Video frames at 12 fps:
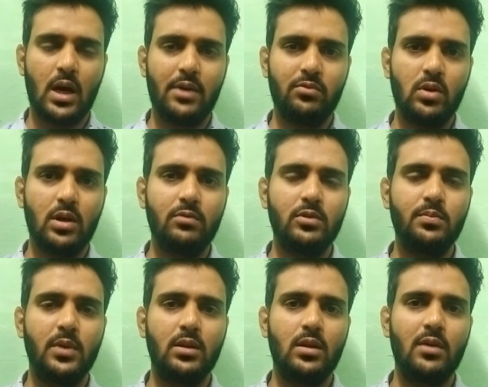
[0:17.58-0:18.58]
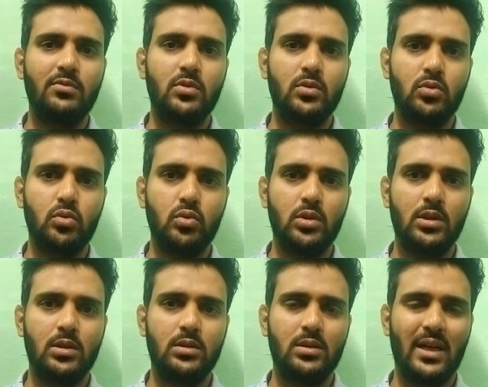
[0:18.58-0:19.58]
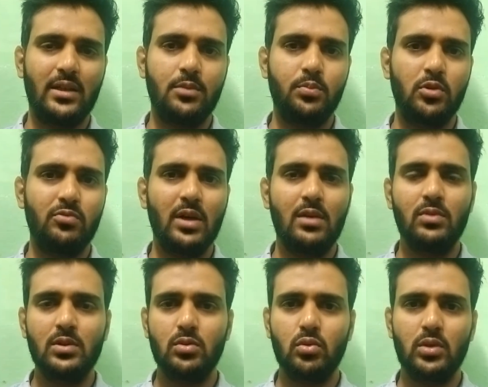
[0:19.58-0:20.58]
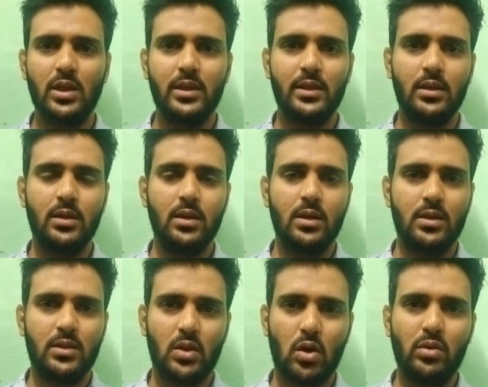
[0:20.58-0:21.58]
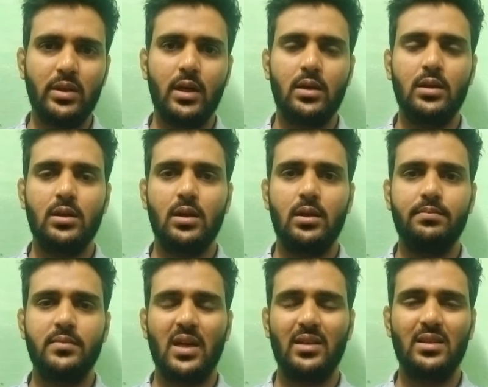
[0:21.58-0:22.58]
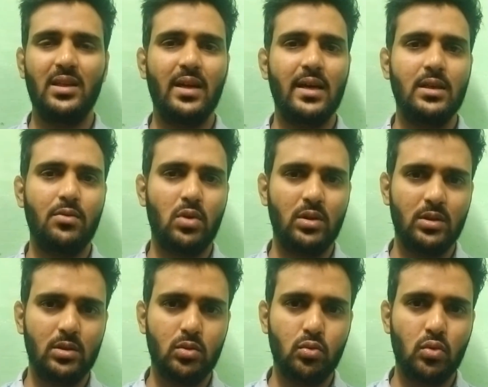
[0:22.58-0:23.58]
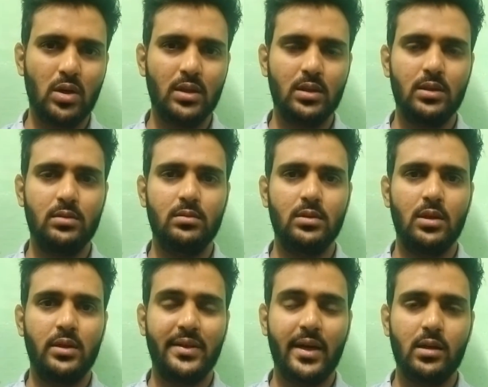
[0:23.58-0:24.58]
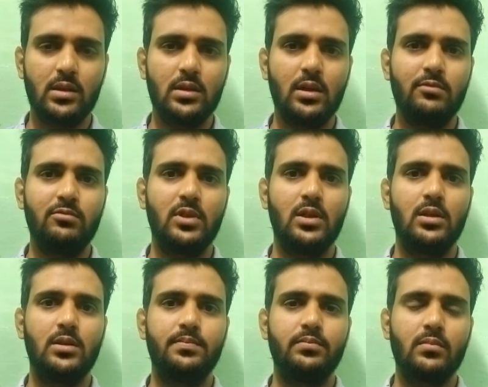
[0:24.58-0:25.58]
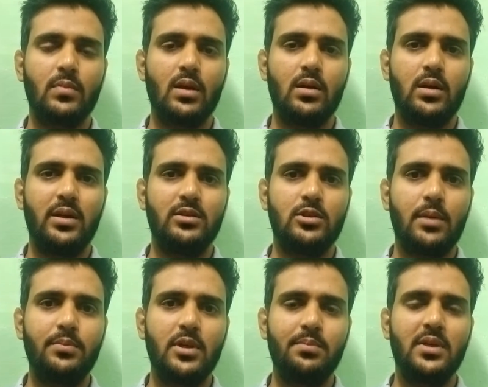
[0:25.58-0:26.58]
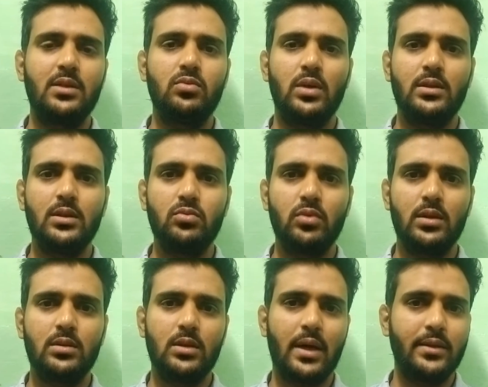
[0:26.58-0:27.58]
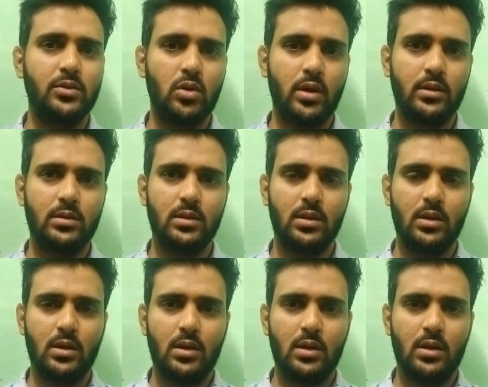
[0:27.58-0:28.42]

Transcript: I worked with Mahindra for 2 years, and the profile was totally non-technical. And then, as I wanted to work in technical field, in September 2020, I joined